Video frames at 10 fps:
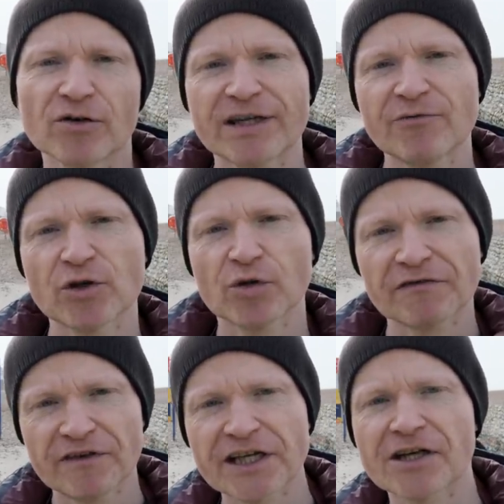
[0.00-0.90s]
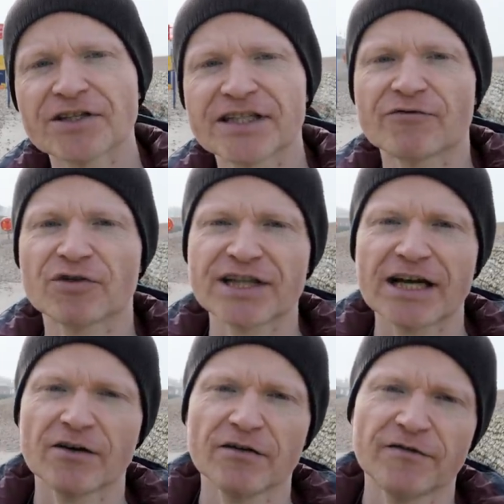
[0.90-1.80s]
or keep recording video until it runs
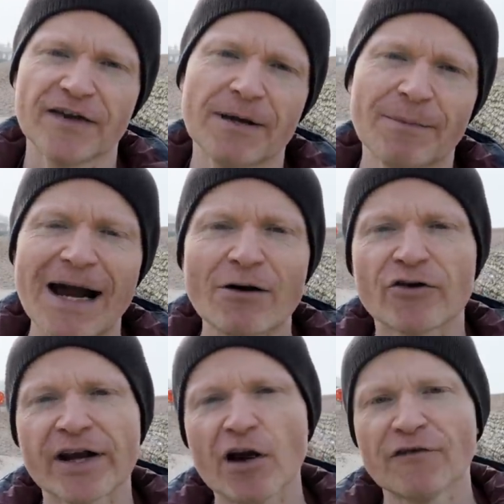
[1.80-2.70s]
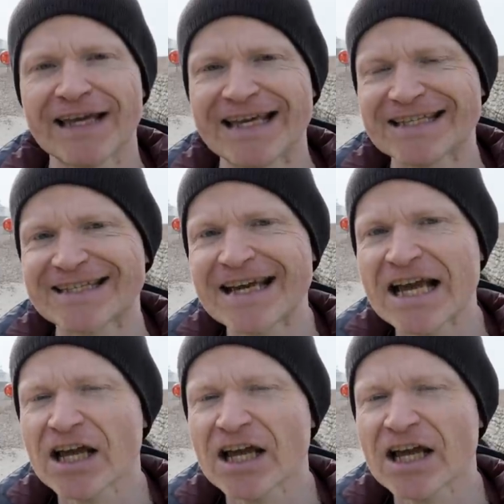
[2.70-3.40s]
out of uh, power or it overheats.